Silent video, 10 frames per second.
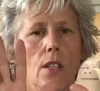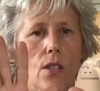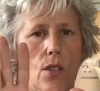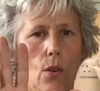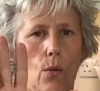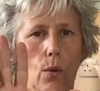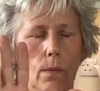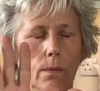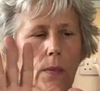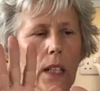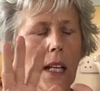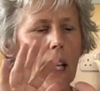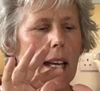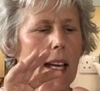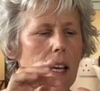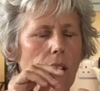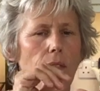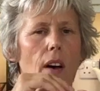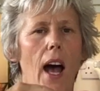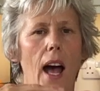So, if
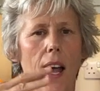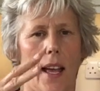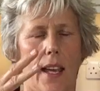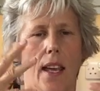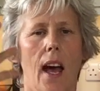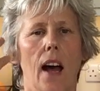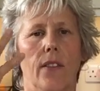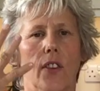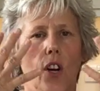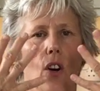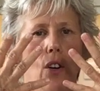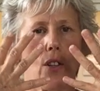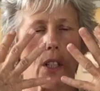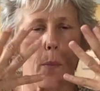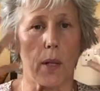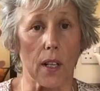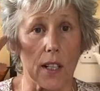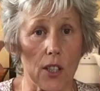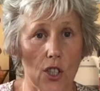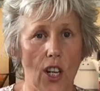I have got a bit of
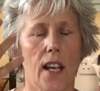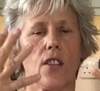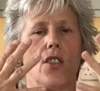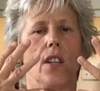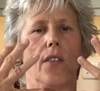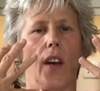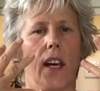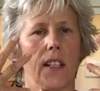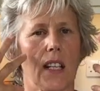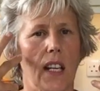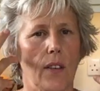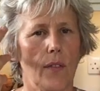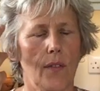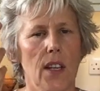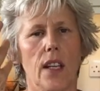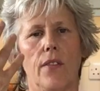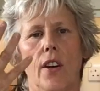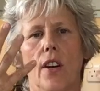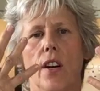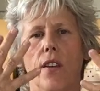congestion, if I had hay fever,